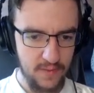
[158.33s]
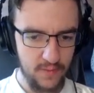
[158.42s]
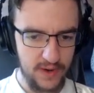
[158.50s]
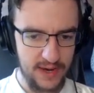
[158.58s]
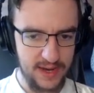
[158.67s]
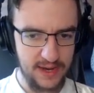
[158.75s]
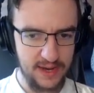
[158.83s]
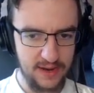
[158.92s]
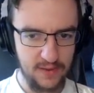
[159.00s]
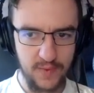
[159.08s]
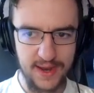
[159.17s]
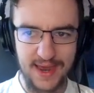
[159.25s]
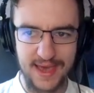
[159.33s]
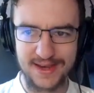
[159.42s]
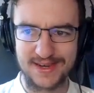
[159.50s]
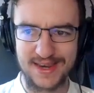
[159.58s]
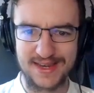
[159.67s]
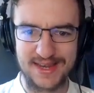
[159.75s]
We will
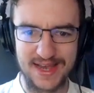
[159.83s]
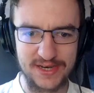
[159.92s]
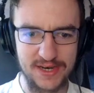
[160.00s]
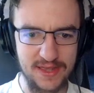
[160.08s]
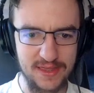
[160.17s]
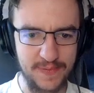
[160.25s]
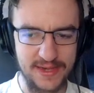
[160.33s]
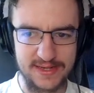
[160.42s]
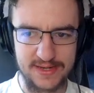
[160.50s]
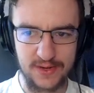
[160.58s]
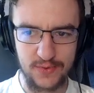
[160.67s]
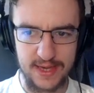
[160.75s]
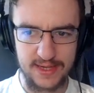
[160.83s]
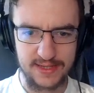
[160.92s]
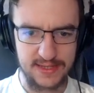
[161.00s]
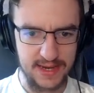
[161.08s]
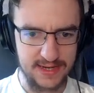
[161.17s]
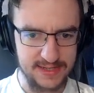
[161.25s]
actually attach another piece to
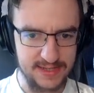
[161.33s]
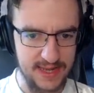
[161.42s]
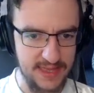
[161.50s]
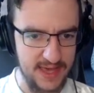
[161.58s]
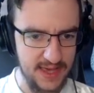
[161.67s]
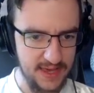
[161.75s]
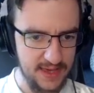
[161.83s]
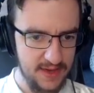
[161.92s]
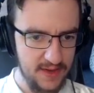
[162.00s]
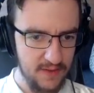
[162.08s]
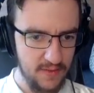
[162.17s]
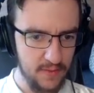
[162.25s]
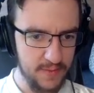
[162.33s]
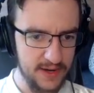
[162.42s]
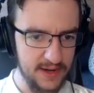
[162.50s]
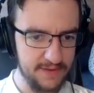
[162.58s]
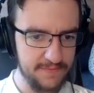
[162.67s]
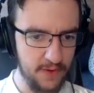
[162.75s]
this, extend that. We'll
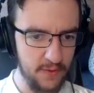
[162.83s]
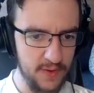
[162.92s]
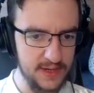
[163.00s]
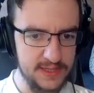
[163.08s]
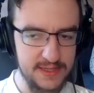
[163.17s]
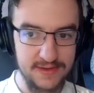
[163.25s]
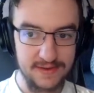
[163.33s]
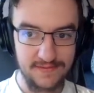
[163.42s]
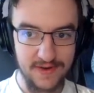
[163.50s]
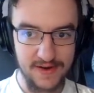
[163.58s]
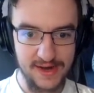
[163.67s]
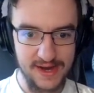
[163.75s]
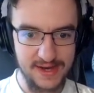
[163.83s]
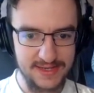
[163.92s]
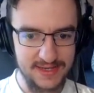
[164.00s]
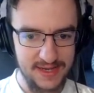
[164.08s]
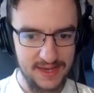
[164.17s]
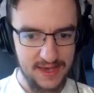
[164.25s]
bring it forwards, very
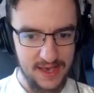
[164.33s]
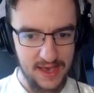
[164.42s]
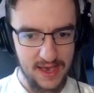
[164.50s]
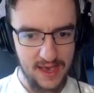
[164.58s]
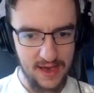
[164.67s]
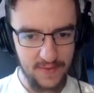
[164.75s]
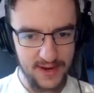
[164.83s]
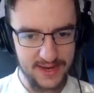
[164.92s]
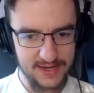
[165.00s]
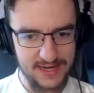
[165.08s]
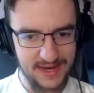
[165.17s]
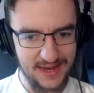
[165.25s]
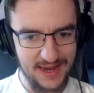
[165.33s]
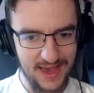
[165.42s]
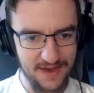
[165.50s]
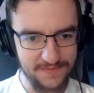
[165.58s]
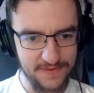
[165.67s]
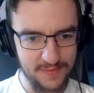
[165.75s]
nice. Uh, we'll actually
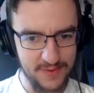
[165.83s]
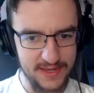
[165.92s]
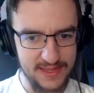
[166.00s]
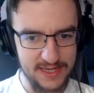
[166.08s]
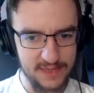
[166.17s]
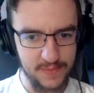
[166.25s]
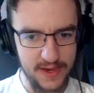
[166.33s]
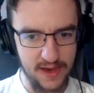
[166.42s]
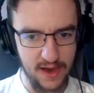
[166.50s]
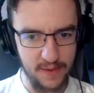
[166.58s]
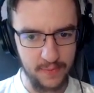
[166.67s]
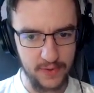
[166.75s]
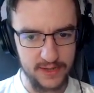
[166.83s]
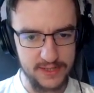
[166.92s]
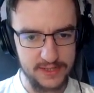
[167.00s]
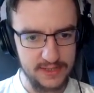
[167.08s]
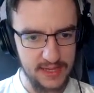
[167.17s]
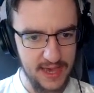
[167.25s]
have to bring this bit
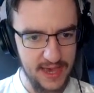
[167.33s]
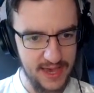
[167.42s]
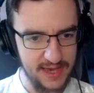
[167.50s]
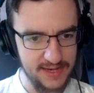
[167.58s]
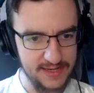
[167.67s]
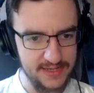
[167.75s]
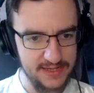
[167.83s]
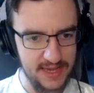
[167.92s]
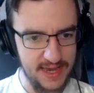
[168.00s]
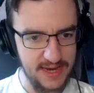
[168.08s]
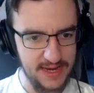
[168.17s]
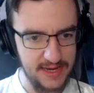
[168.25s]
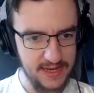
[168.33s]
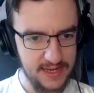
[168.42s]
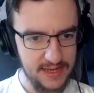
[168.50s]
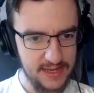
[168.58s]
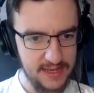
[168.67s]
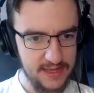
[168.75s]
upwards and in.
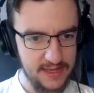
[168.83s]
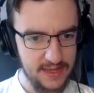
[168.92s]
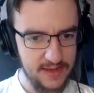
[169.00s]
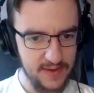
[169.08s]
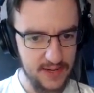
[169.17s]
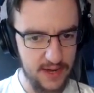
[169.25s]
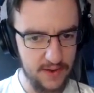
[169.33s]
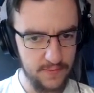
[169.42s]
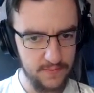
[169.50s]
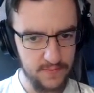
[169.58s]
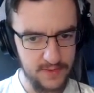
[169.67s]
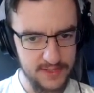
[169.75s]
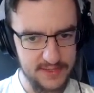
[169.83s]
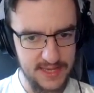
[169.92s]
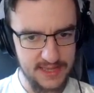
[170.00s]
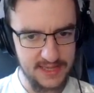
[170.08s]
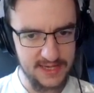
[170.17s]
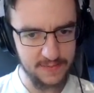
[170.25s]
There we go. We'll
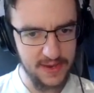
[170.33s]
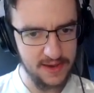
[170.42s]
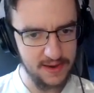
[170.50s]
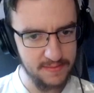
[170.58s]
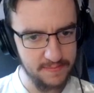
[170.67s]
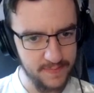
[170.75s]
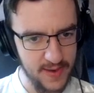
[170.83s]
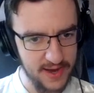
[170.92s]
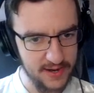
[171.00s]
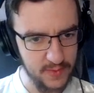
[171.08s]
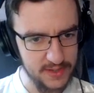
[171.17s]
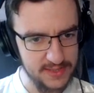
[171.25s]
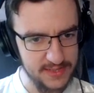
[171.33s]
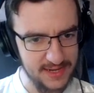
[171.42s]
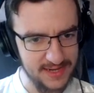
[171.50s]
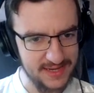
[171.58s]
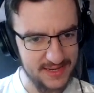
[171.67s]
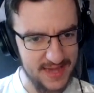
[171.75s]
send this bit backwards,
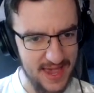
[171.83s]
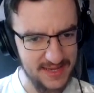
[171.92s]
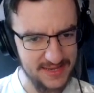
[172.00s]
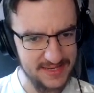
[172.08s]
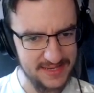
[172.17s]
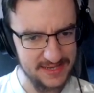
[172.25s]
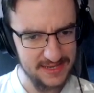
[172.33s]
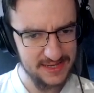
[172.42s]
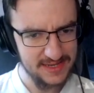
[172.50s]
I guess.